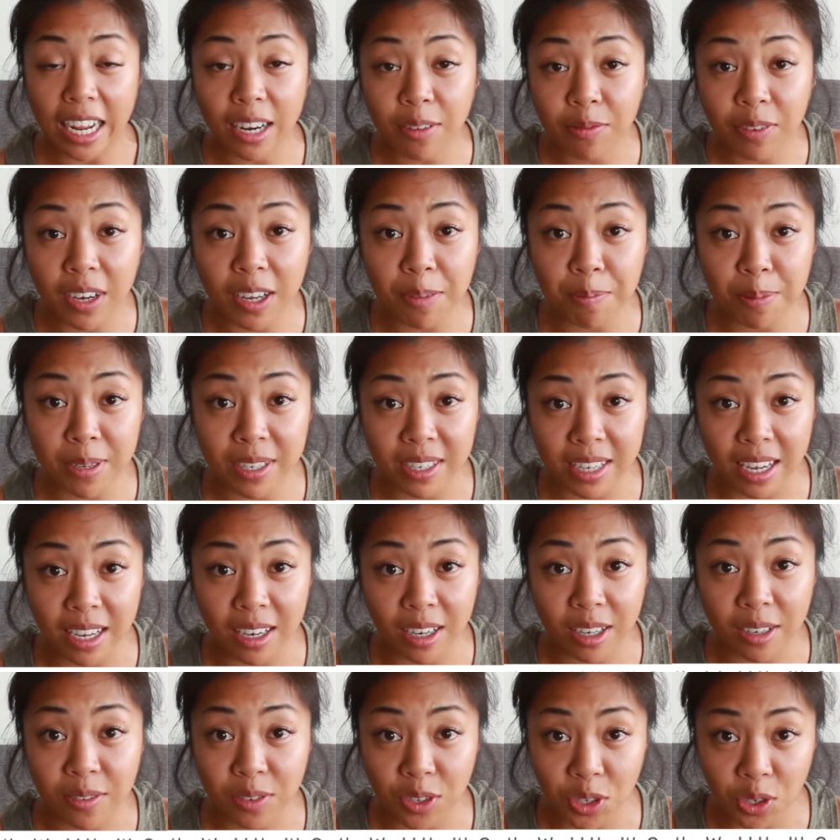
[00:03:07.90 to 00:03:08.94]

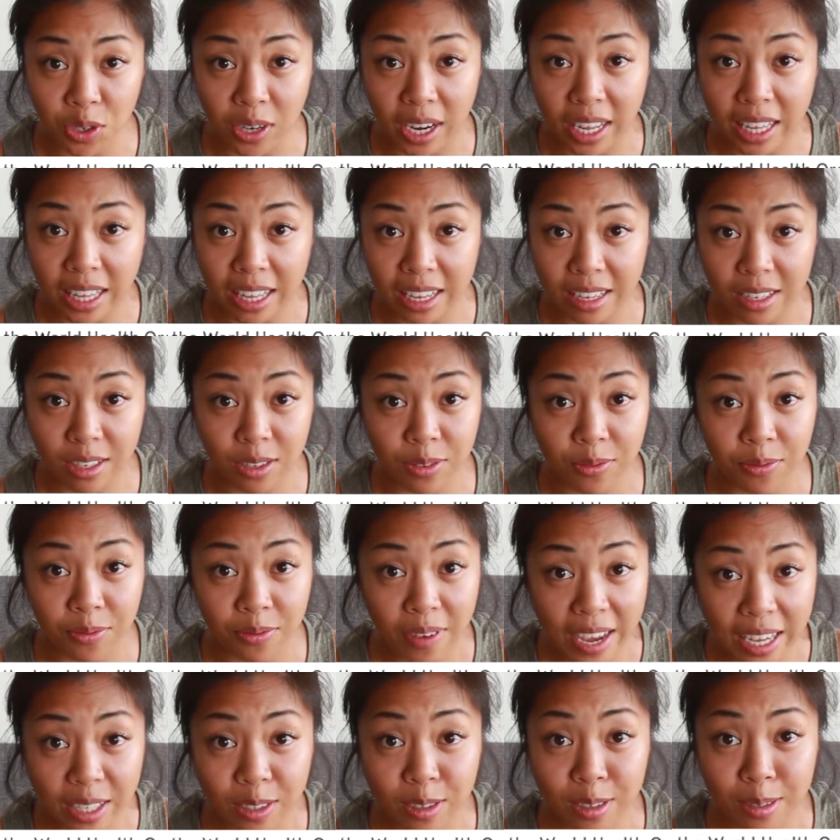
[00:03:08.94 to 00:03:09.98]
85% of Australians
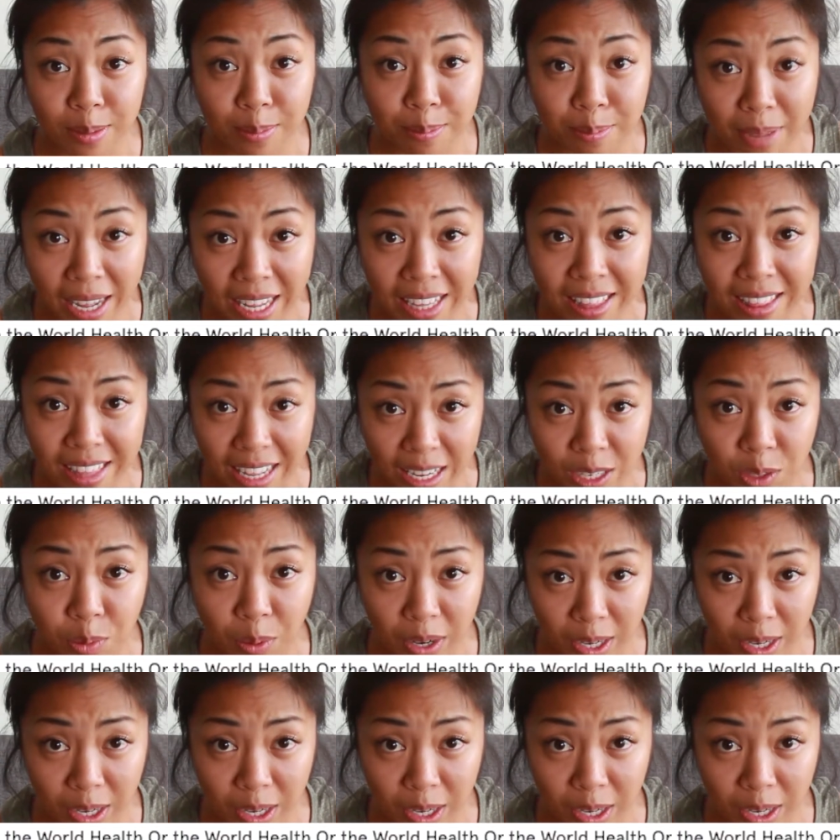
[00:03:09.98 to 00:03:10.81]
fail to meet these